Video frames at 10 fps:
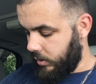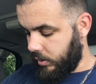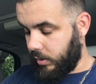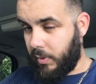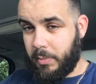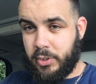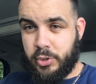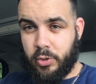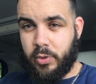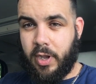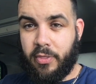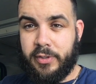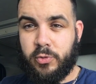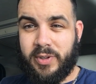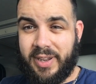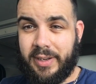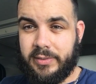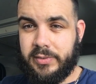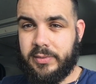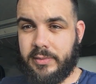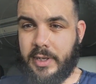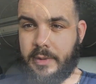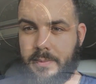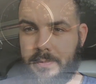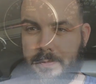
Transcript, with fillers: I'm going to show you how this one acts now.